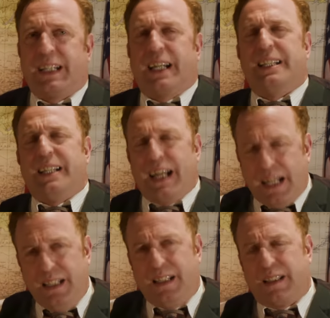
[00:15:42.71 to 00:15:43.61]
Can
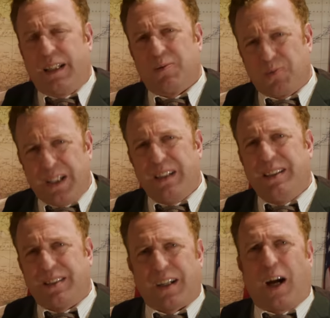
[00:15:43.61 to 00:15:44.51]
anything
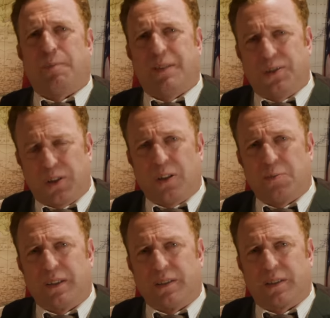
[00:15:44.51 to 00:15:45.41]
really stop the
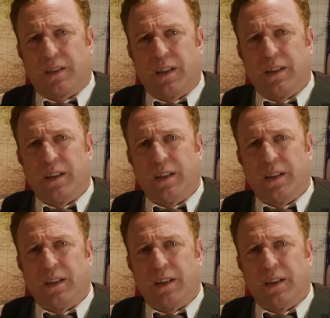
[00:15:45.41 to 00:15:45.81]
Germans?